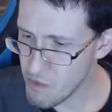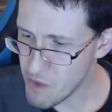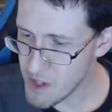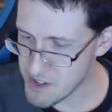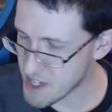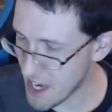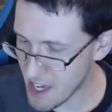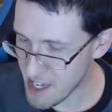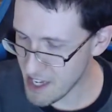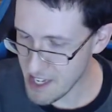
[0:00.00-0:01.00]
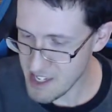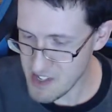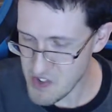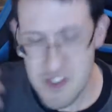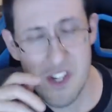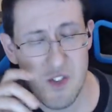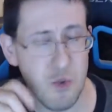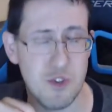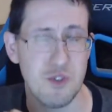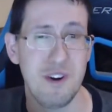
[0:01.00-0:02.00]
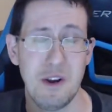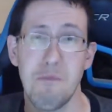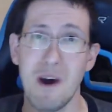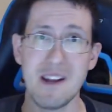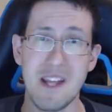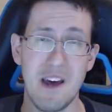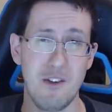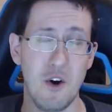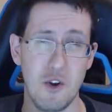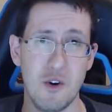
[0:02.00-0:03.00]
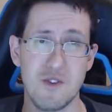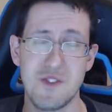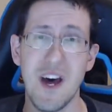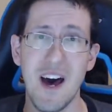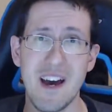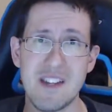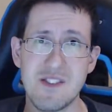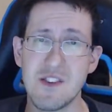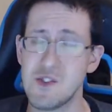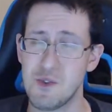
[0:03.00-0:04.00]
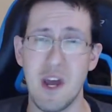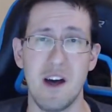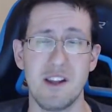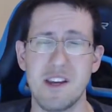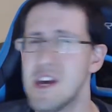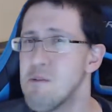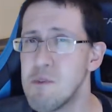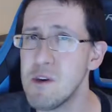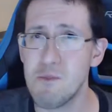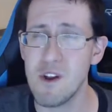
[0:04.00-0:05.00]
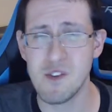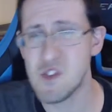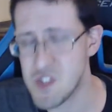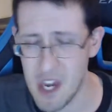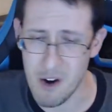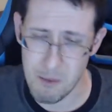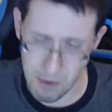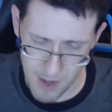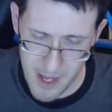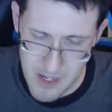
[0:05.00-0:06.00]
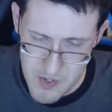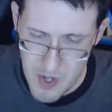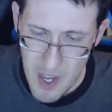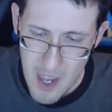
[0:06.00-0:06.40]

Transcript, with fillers: It's kind of, in a sense, we're surrounded by death on all sides. This reality can be a bit of a scary place.